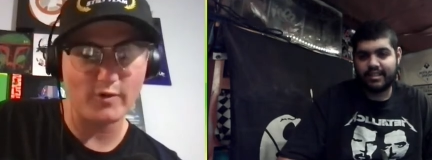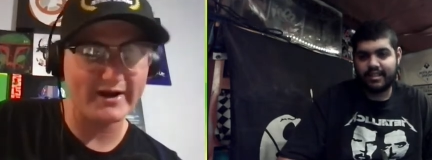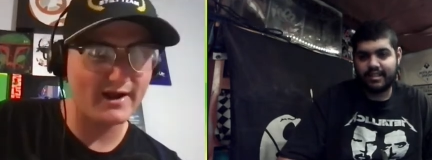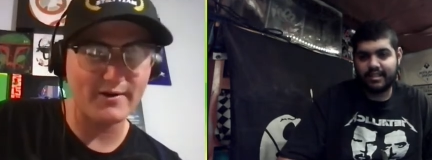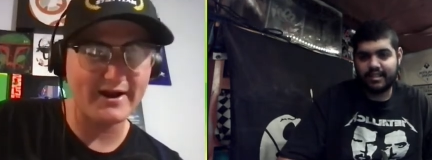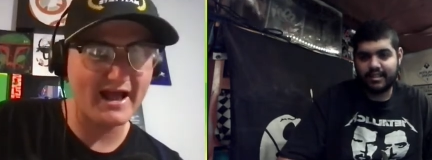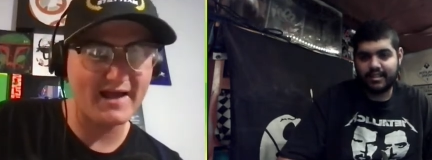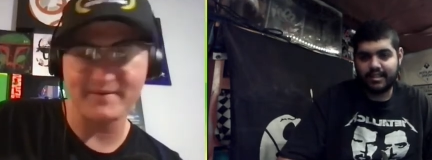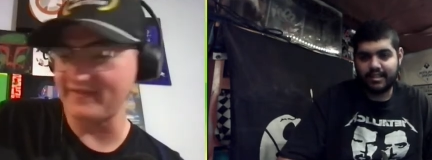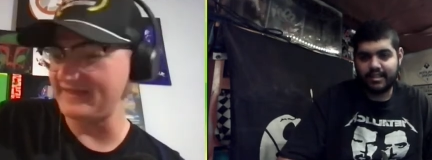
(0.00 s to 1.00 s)
Speaker 1: one hour nap,
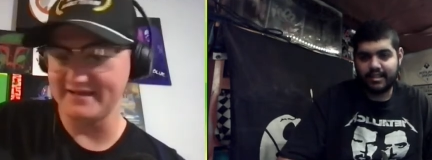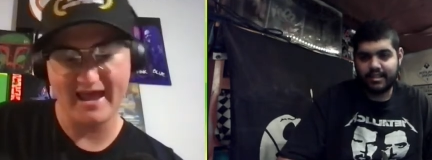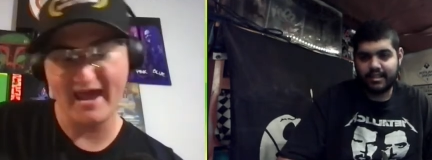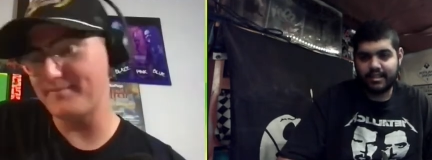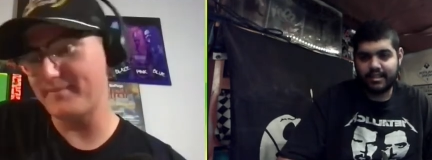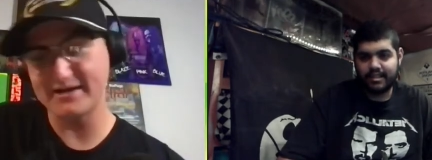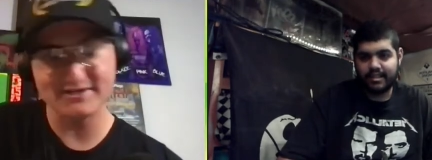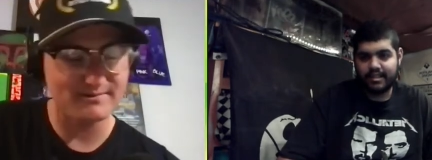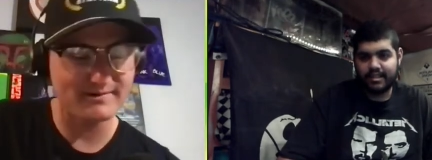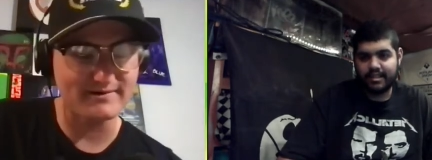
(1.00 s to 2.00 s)
and then head back to
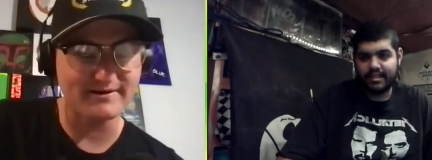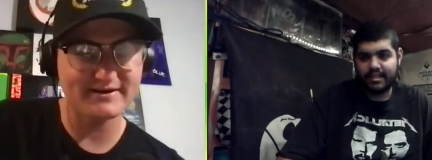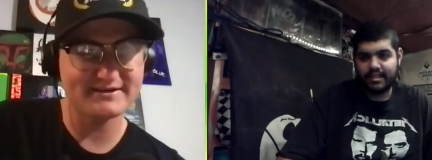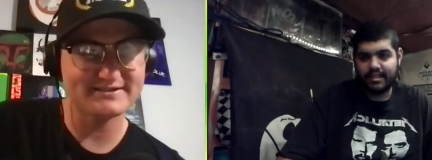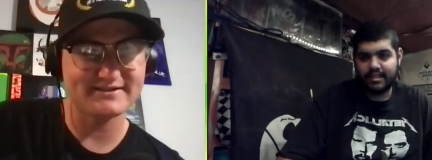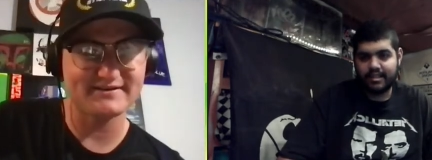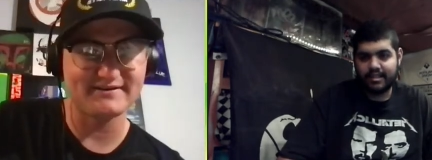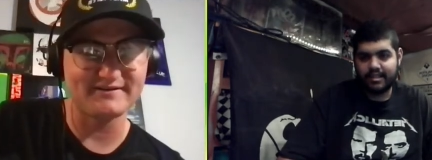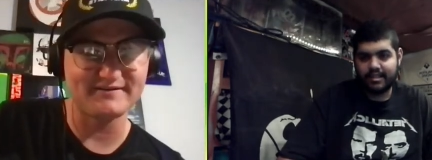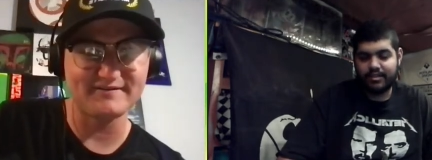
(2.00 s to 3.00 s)
work.
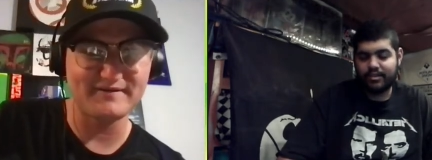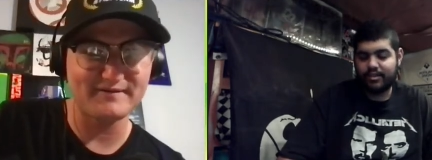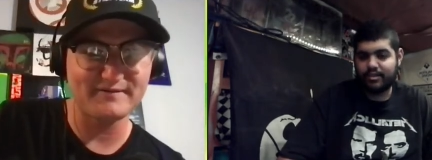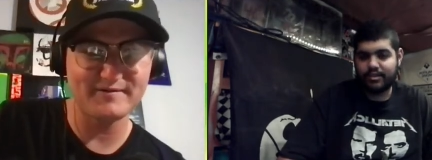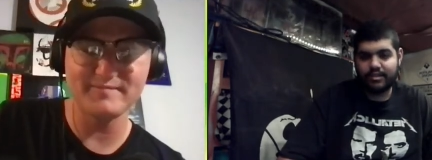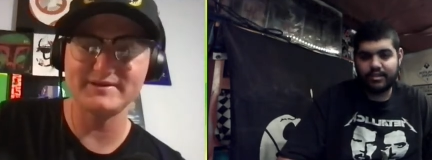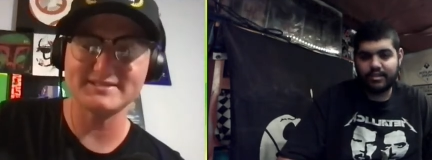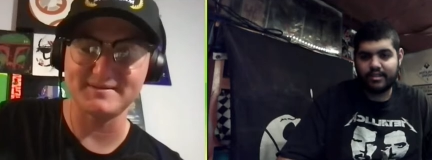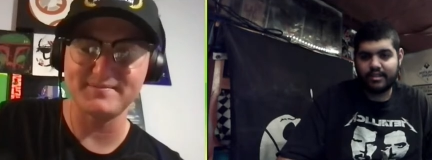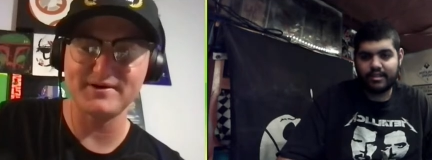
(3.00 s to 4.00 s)
So we were
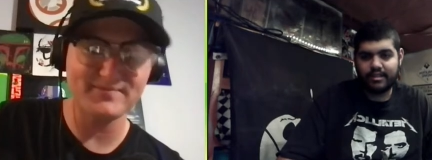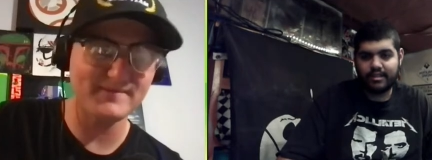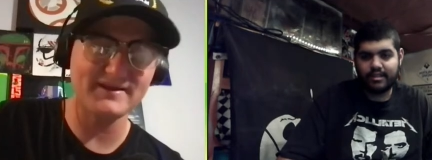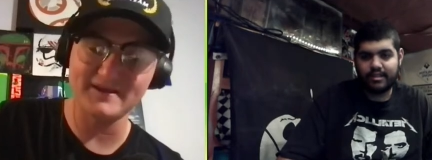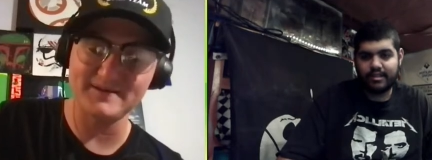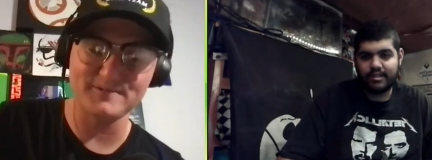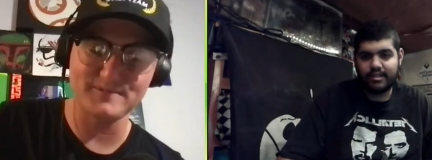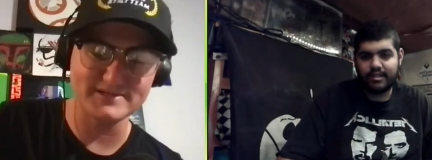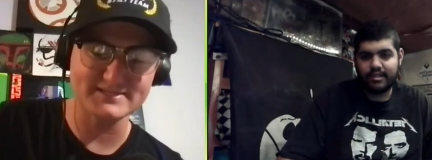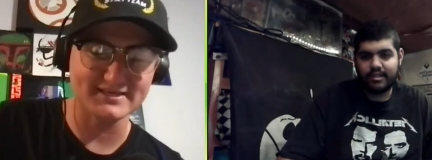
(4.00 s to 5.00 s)
busy. Both me and him were
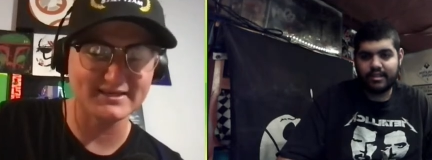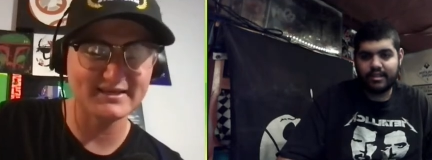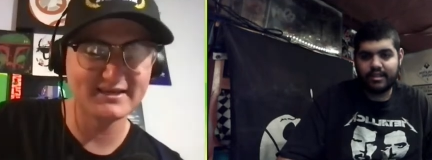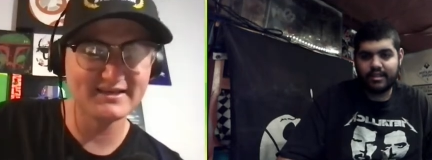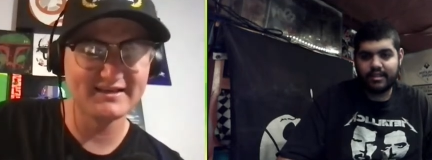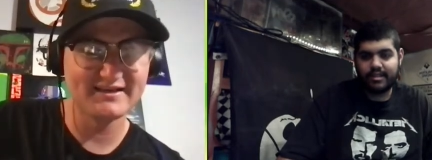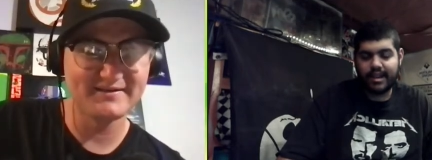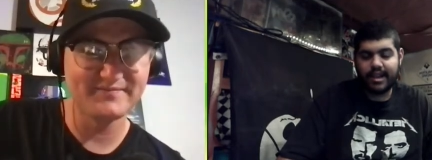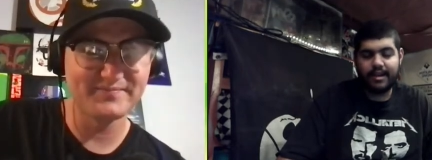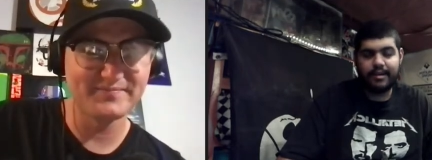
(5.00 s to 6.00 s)
busy.
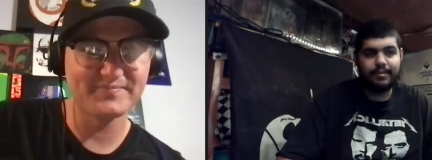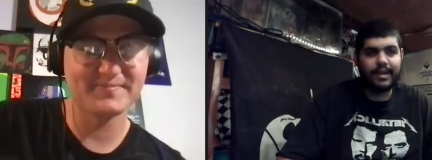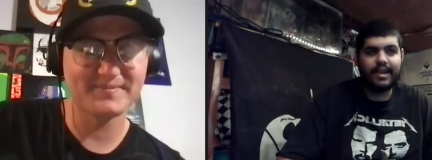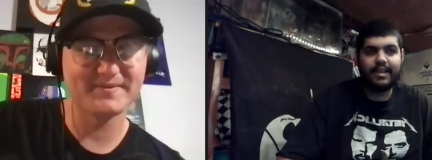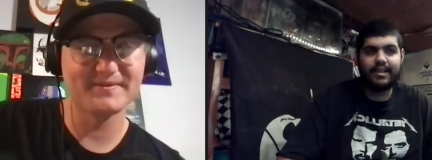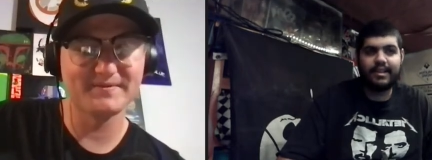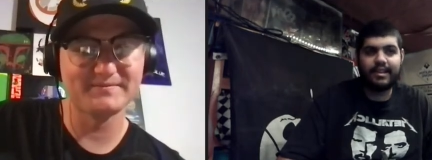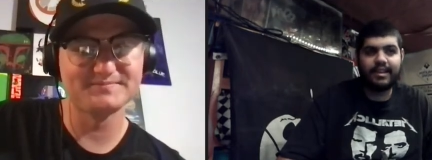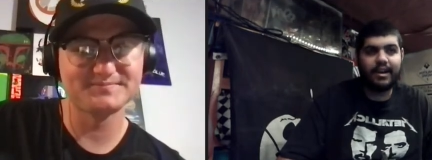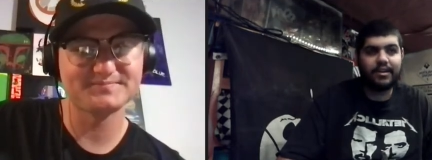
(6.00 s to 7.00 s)
Speaker 2: Damn,
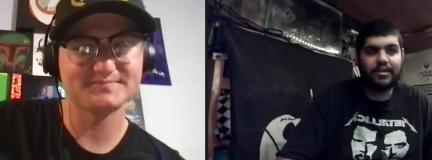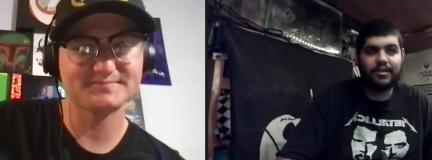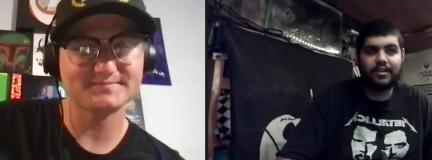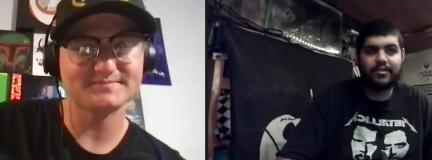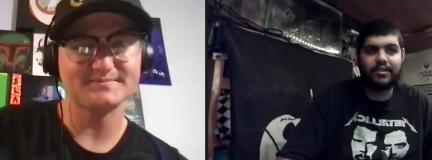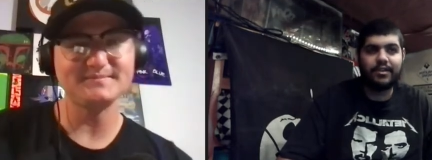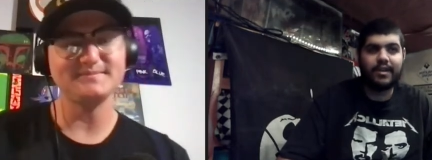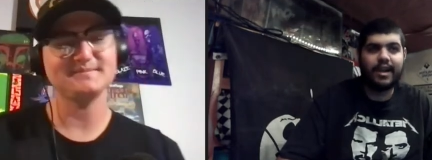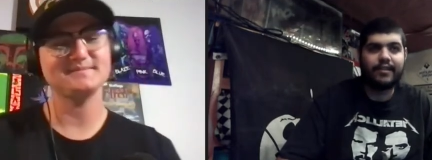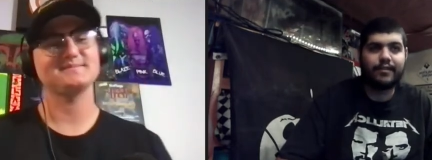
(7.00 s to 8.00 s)
man. Now kudos to
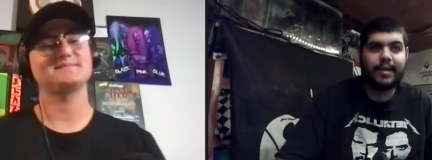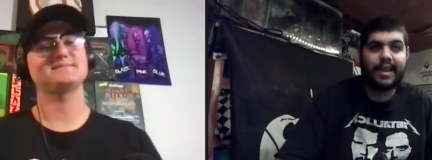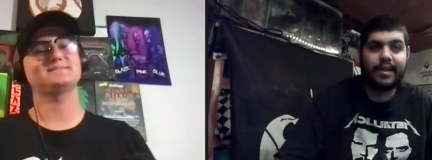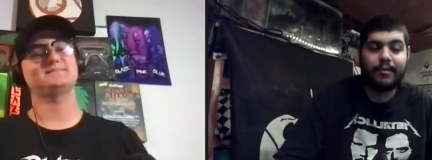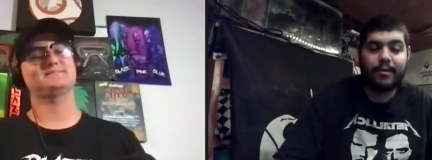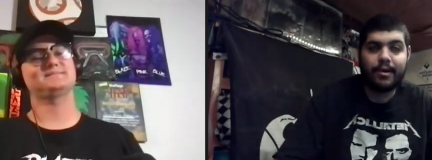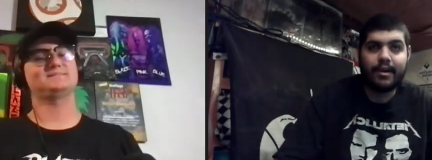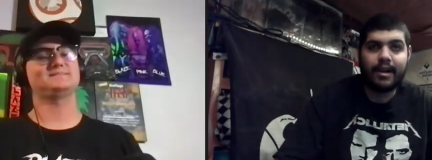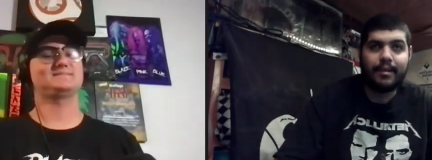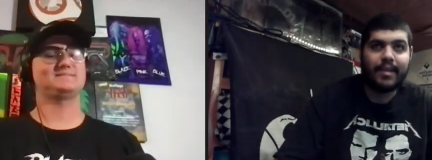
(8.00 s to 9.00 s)
you guys for making it
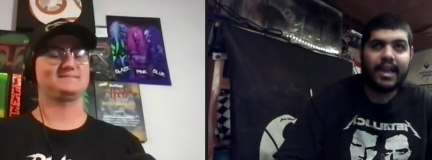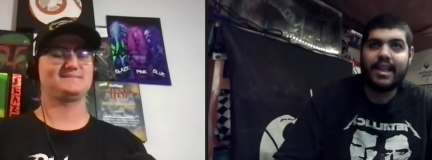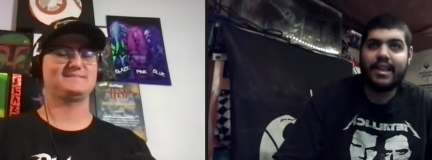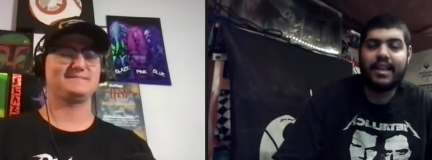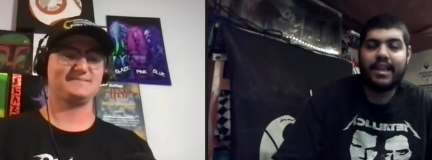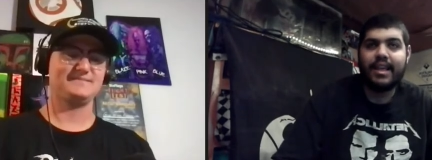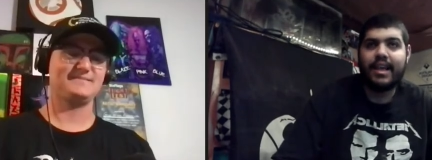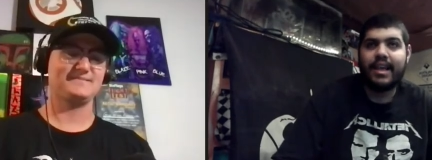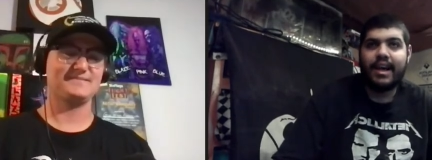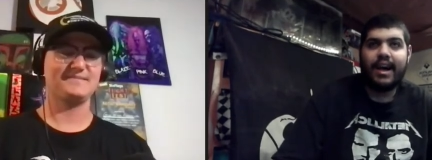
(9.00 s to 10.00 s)
work. I mean,
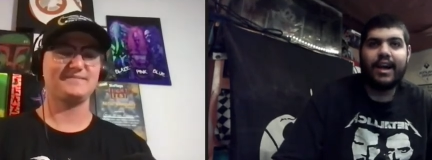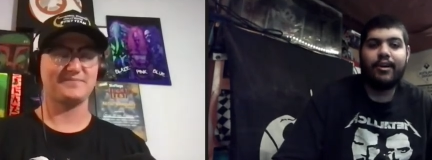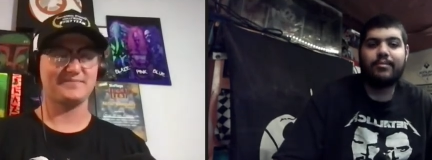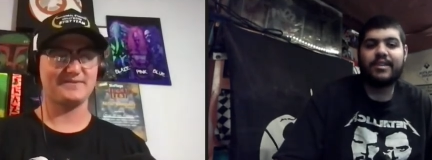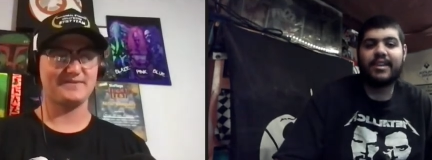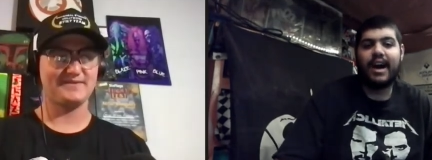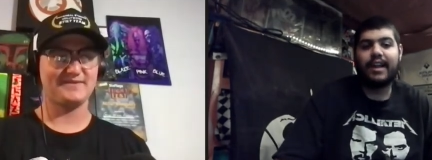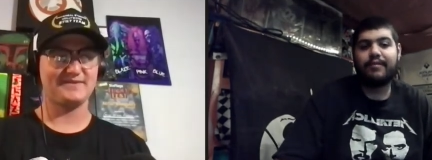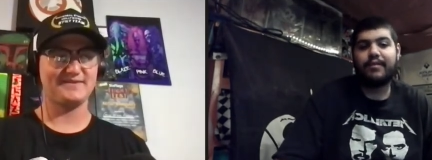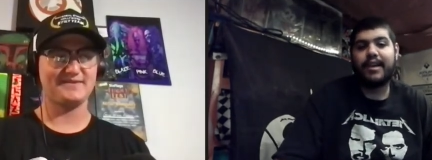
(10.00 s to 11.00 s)
I hope to
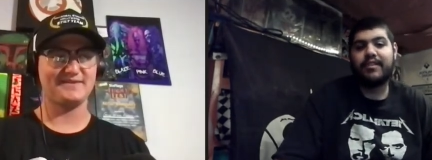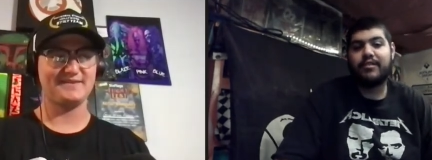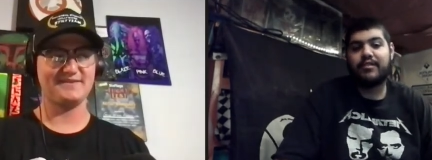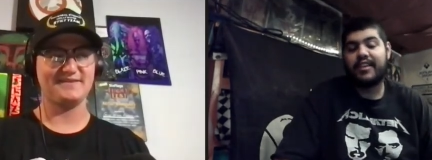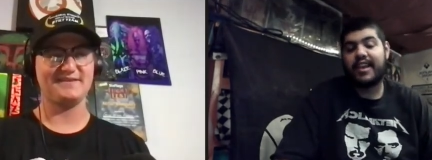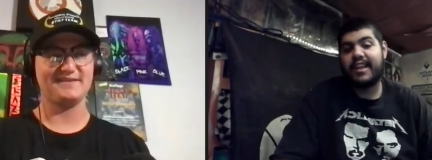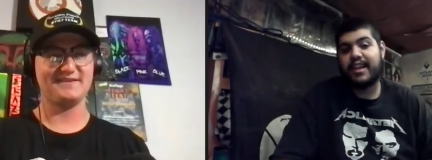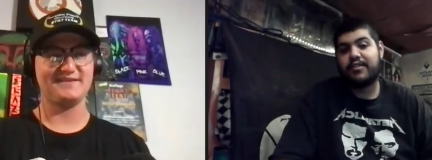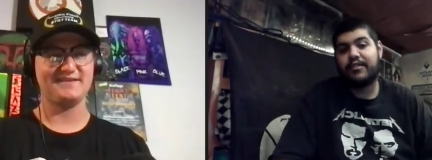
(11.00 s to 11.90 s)
God if you guys do this again